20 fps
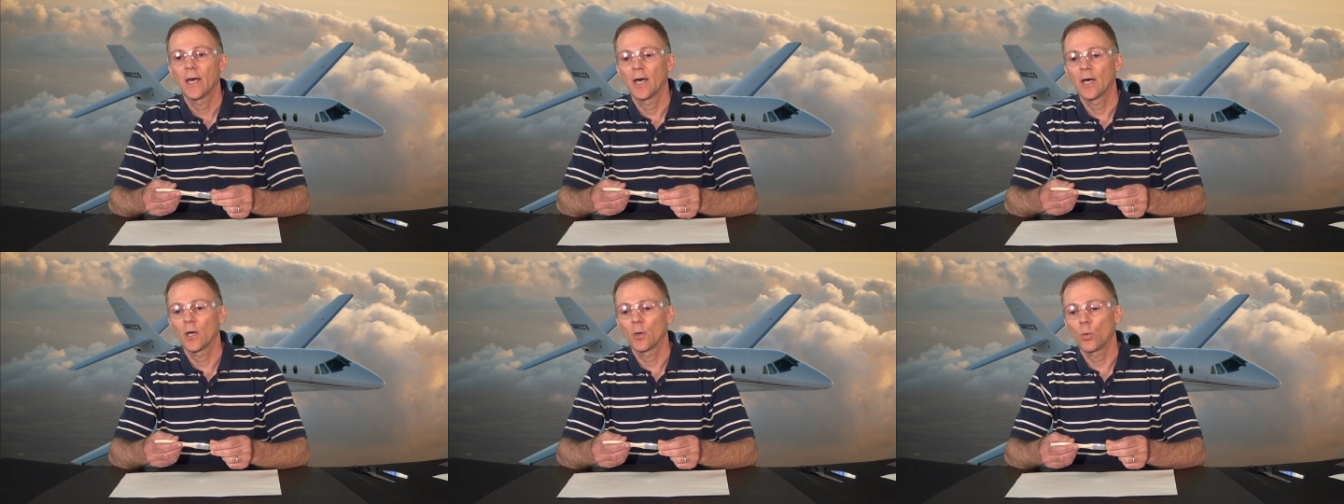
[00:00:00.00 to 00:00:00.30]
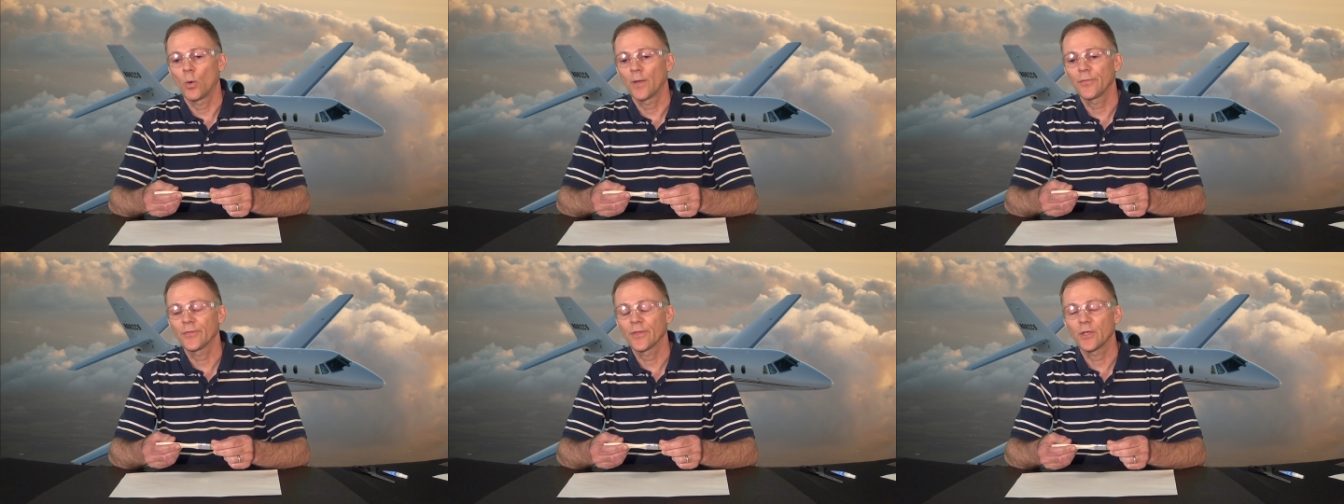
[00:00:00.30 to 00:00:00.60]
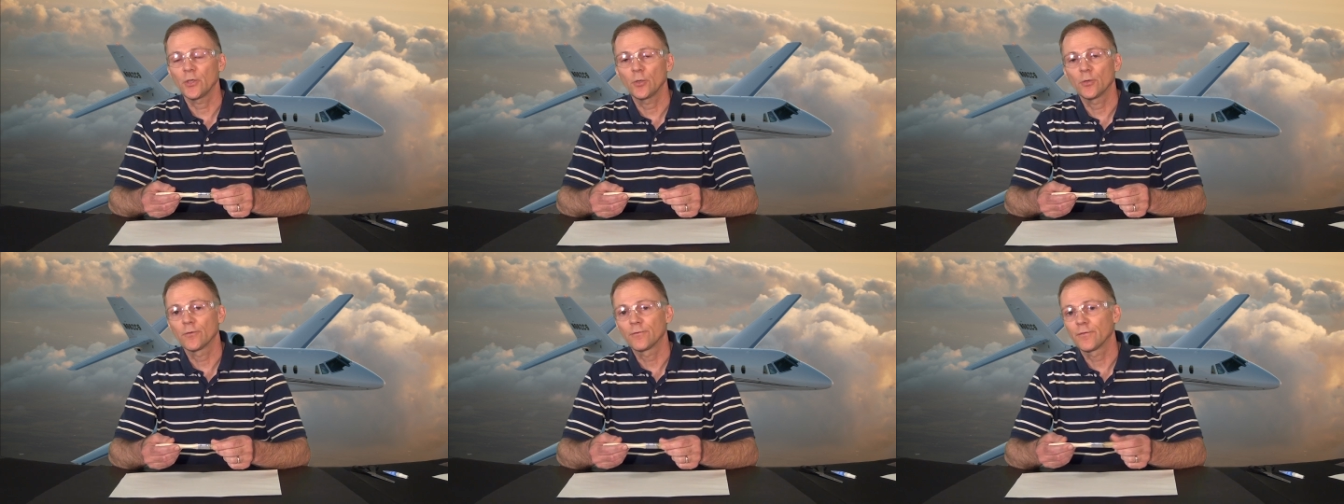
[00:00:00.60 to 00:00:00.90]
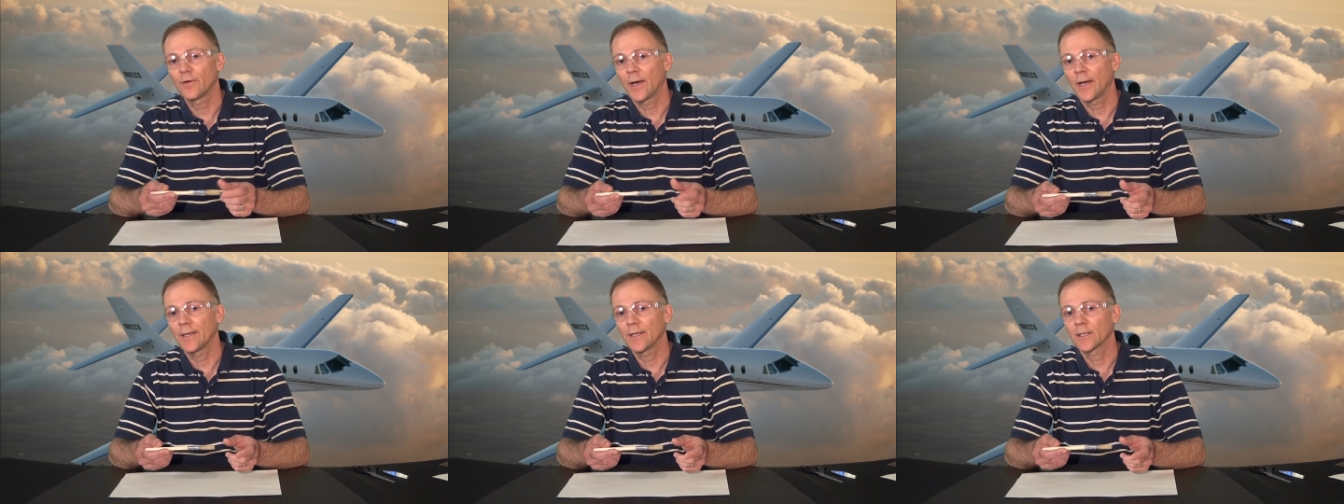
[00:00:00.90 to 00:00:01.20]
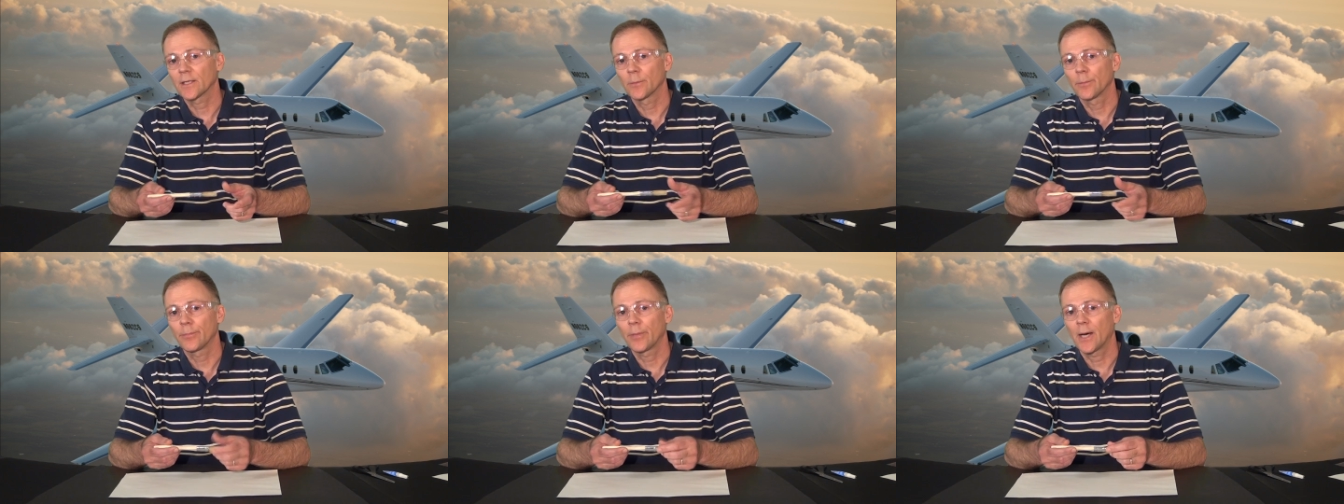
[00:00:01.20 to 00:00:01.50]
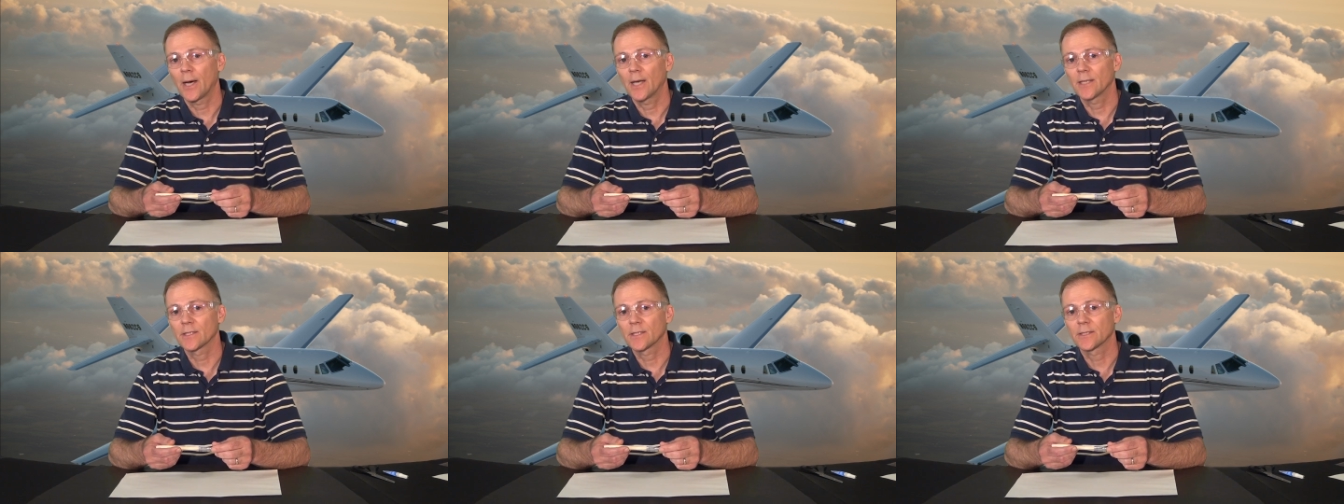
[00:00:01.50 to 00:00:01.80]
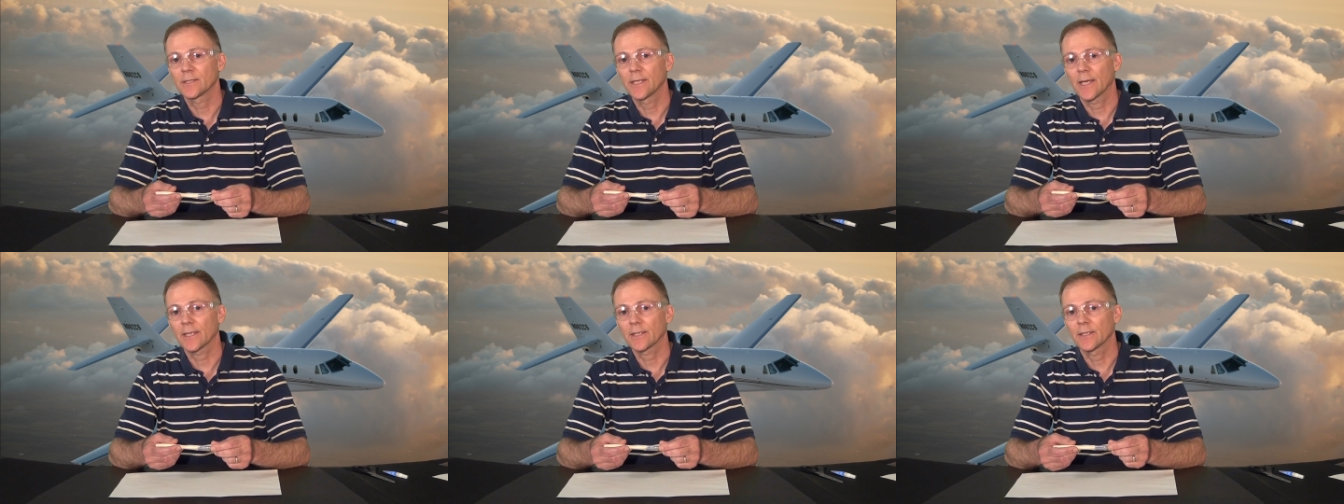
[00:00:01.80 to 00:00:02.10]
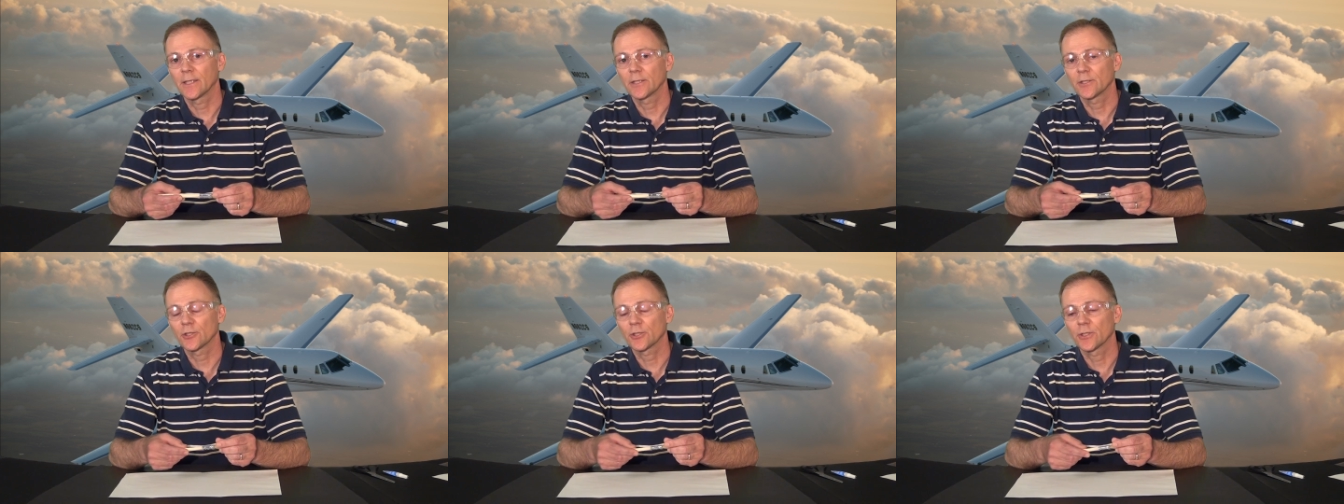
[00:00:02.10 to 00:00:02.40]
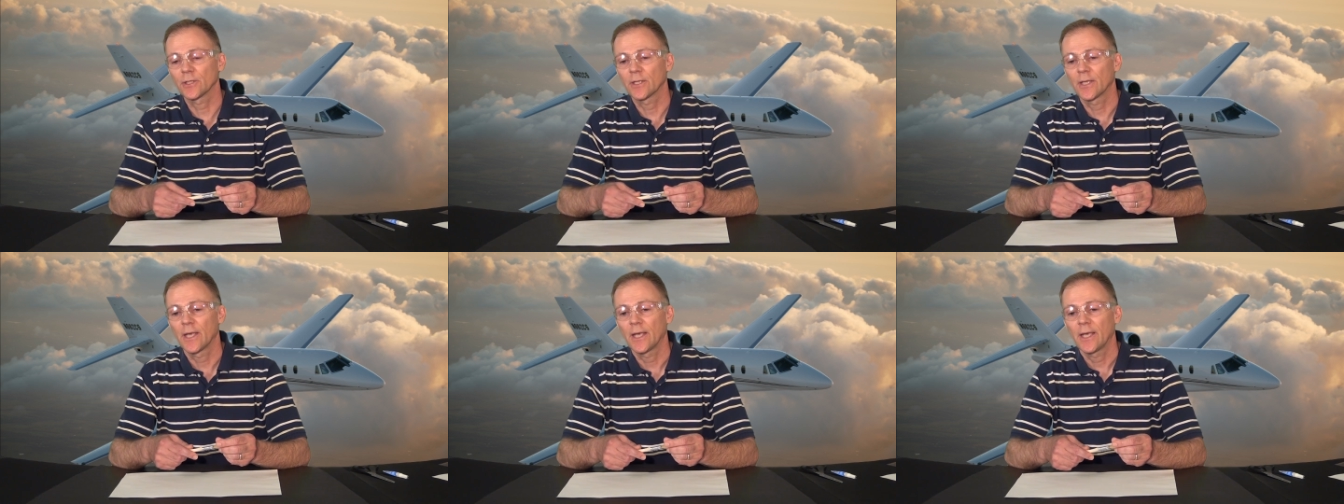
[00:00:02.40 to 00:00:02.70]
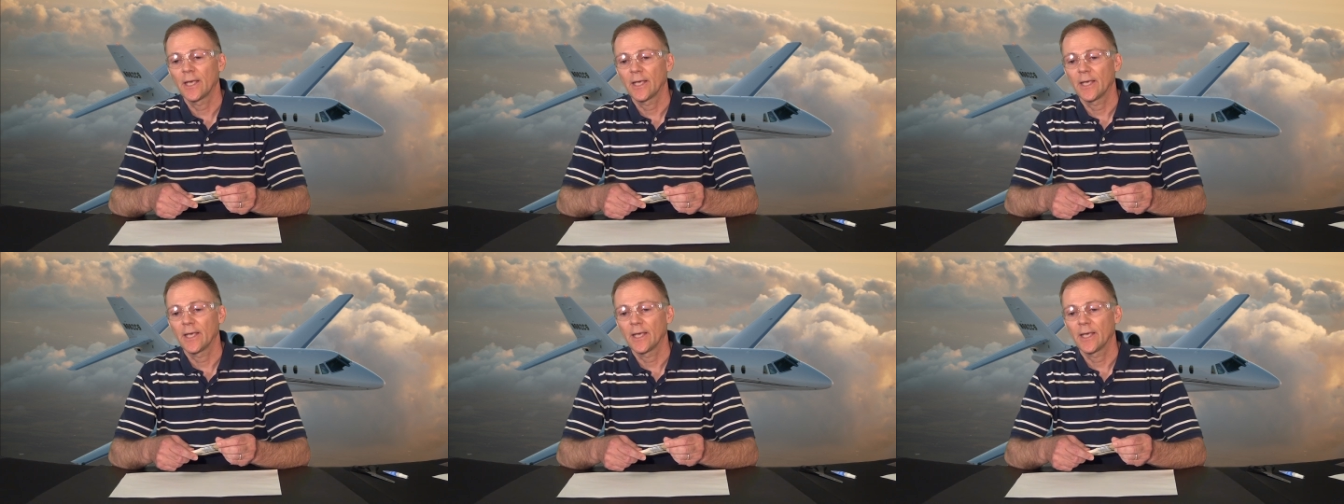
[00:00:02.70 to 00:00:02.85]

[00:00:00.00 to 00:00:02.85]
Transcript: Uh, one thing you'll find a composite technician